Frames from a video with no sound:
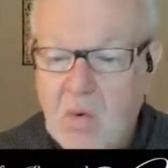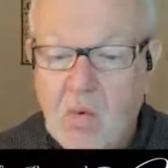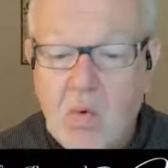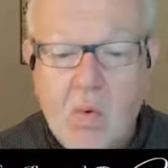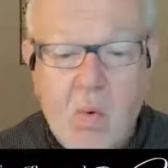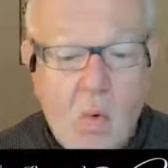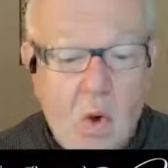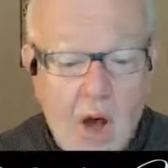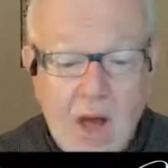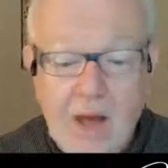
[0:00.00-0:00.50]

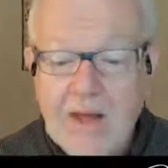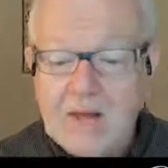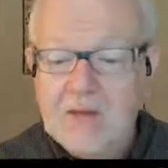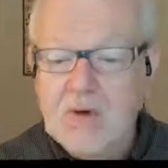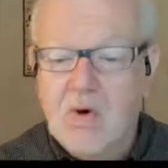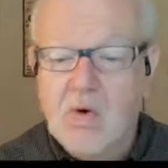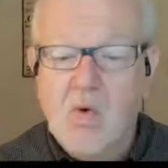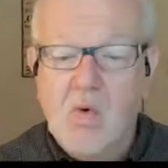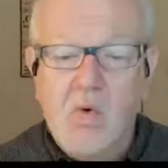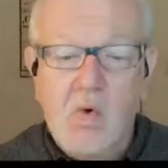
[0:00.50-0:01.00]
what
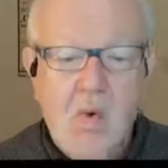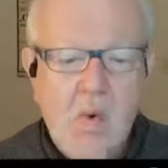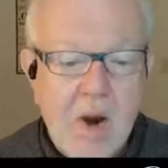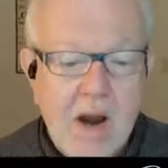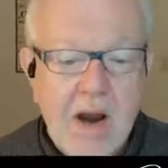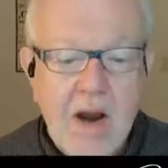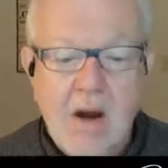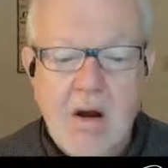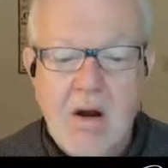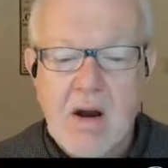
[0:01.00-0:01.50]
or
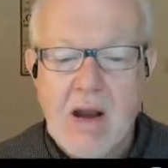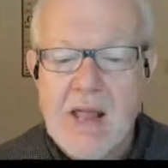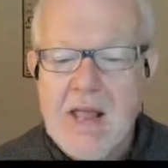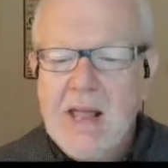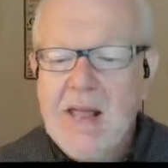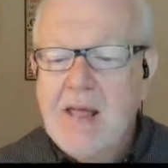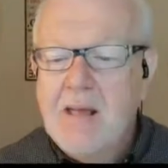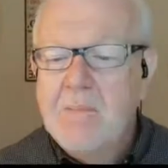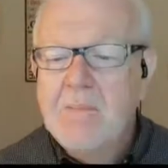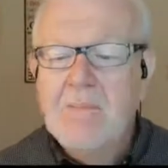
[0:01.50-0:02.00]
where
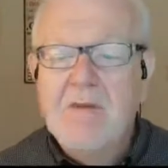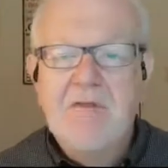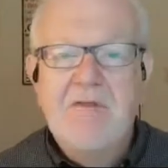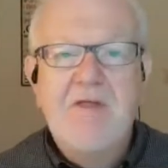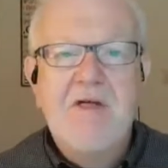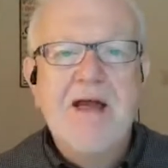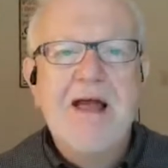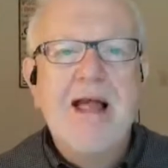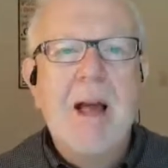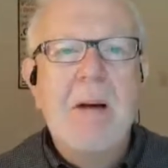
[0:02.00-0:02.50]

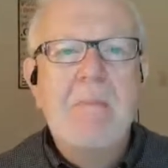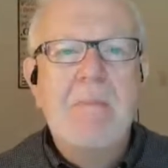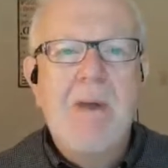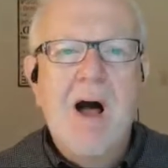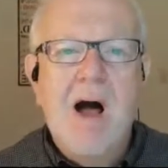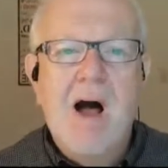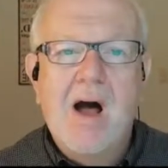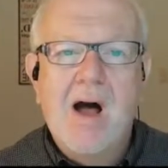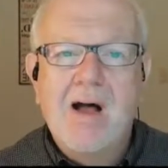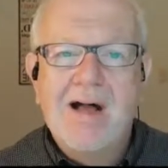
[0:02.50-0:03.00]

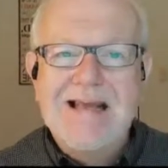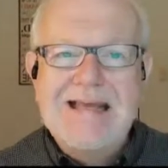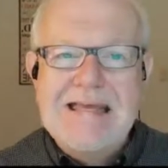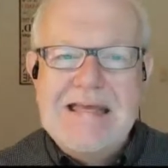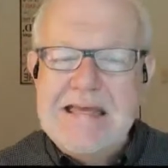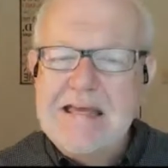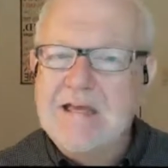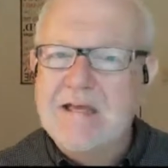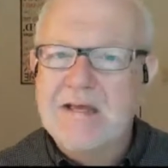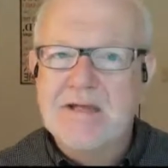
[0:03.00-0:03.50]
Metheg-Amah
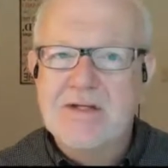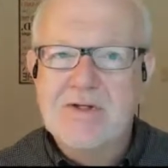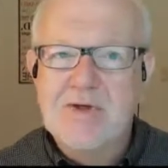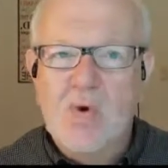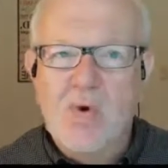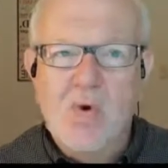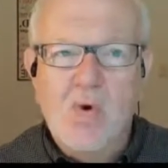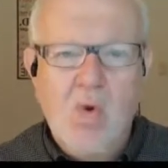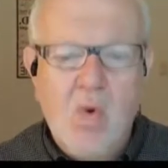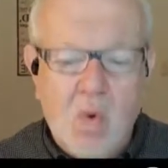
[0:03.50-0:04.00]
is
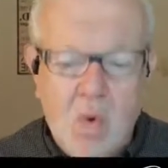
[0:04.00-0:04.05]
or